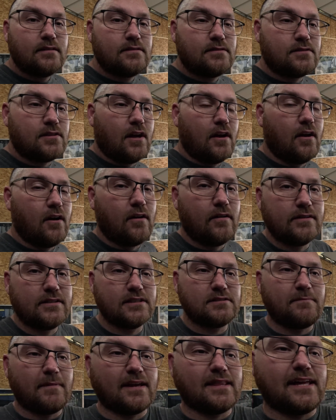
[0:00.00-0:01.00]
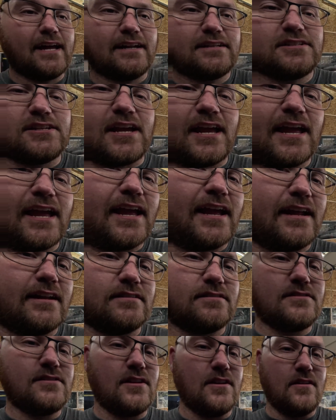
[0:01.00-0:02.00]
So just made that
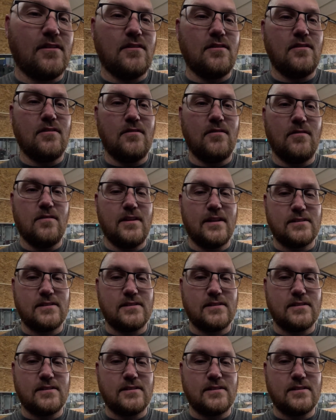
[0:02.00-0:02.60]
change to